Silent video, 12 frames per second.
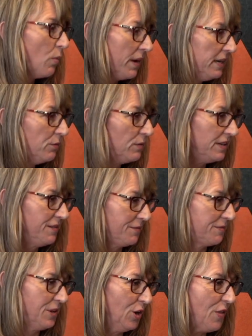one, it would,
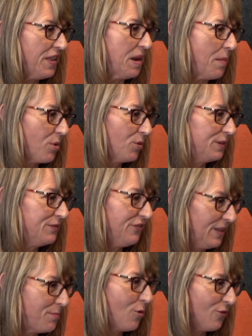you know, the number would
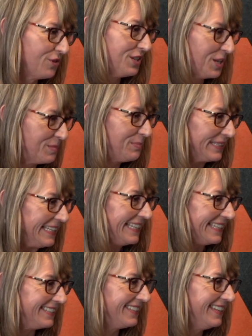flip over to
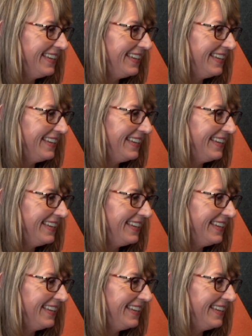completed.